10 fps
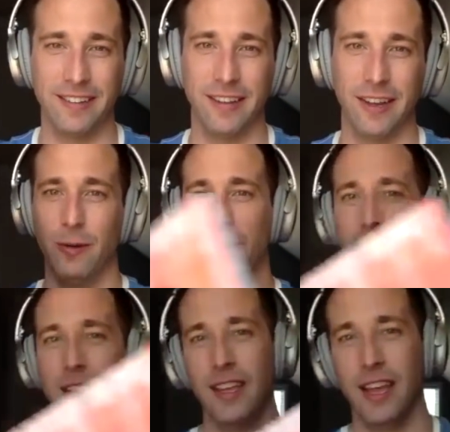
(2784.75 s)
So
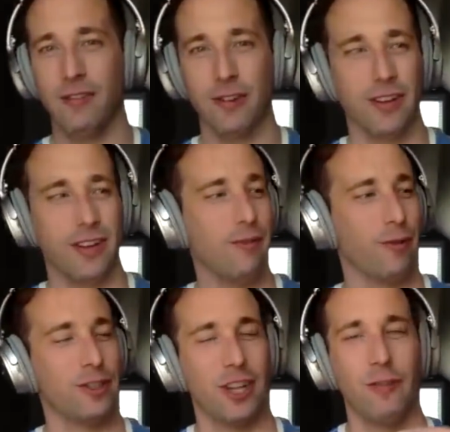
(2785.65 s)
if you're looking
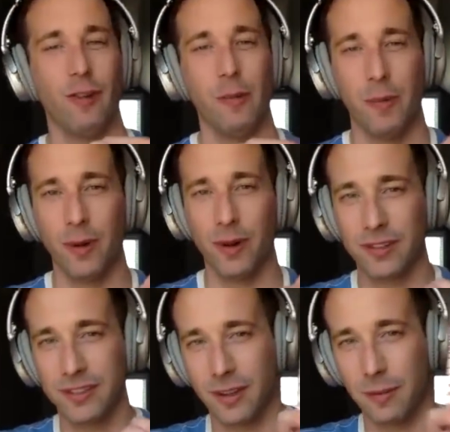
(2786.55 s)
for general books to
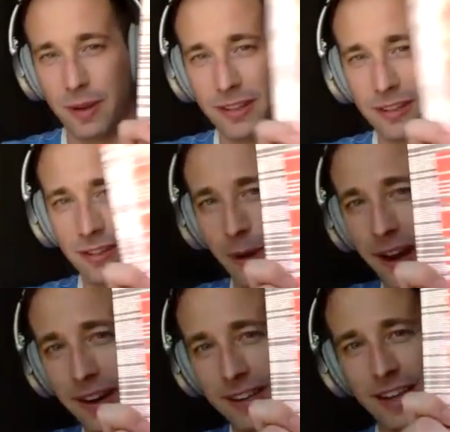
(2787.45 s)
be inspired,
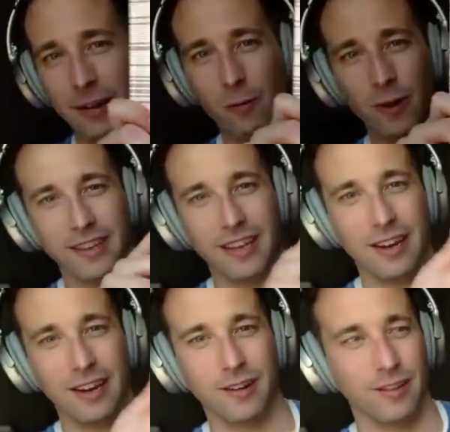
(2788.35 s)
like once a year,
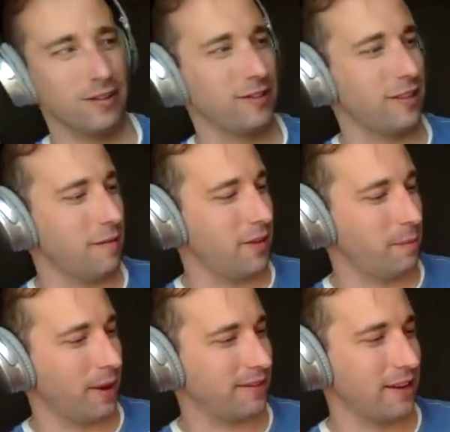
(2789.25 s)
there's the best
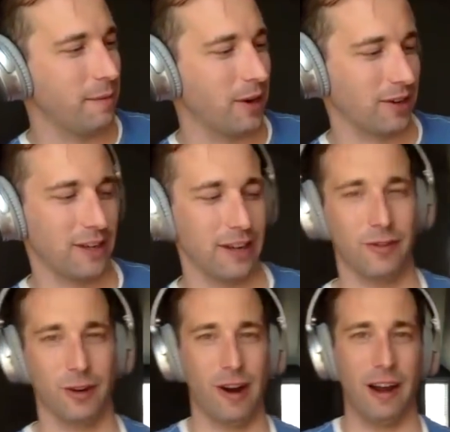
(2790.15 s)
in American
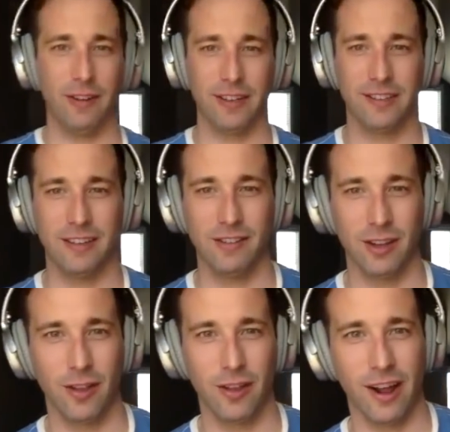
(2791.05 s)
infographics, even though
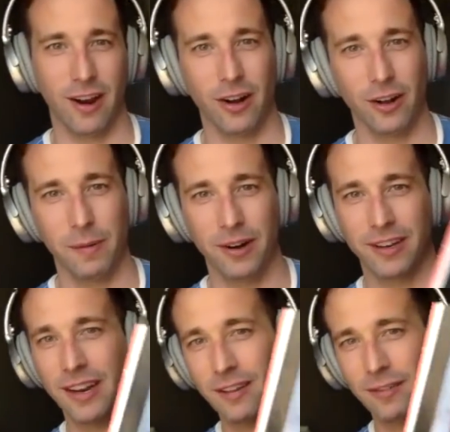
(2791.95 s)
they're not all American
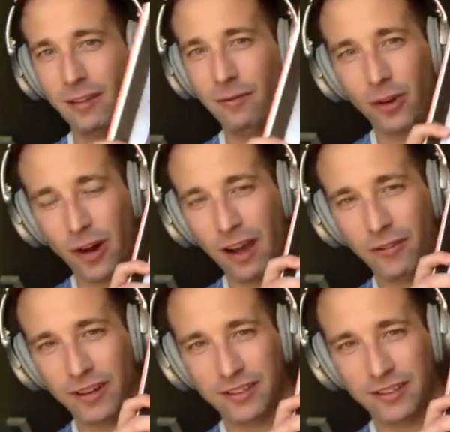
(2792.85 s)
infographics.